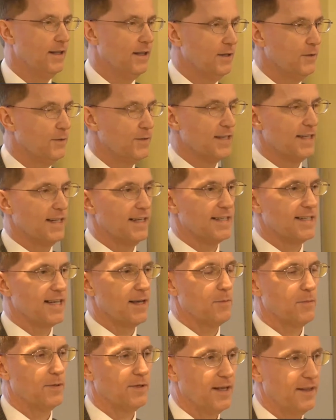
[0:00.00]
there was an
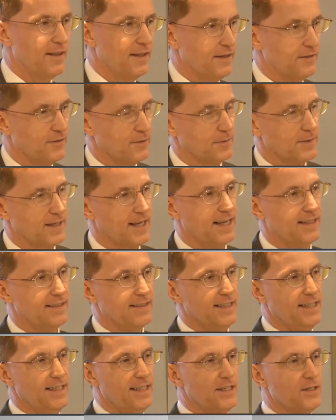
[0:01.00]
example, I think, from
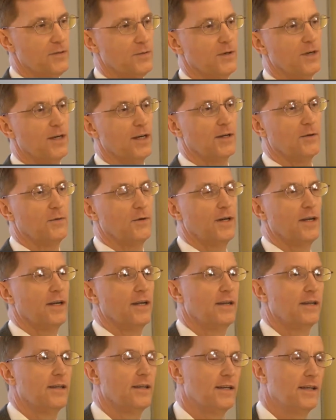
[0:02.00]
Cialdini's work
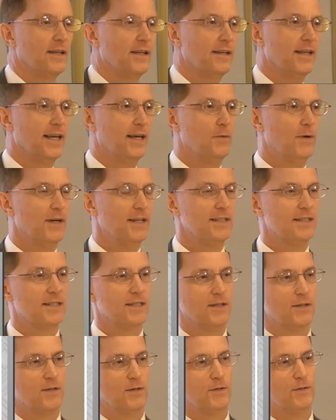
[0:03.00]
where they went
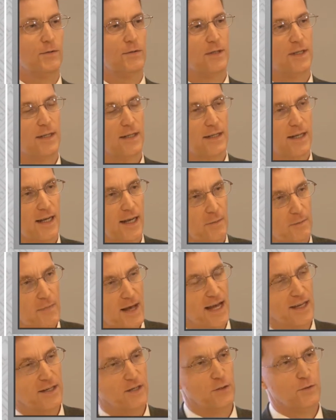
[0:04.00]
to a
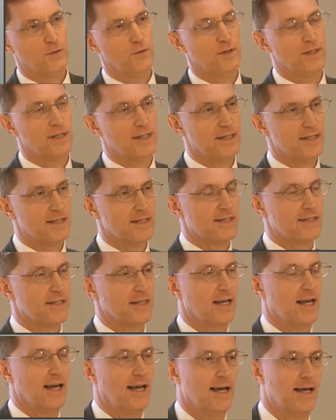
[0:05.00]
man who was,
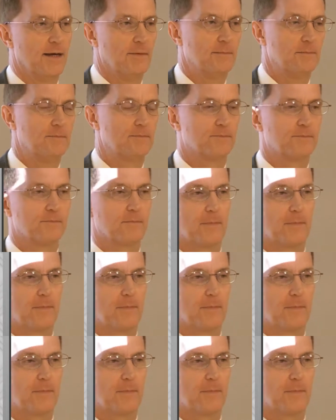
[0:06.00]
um,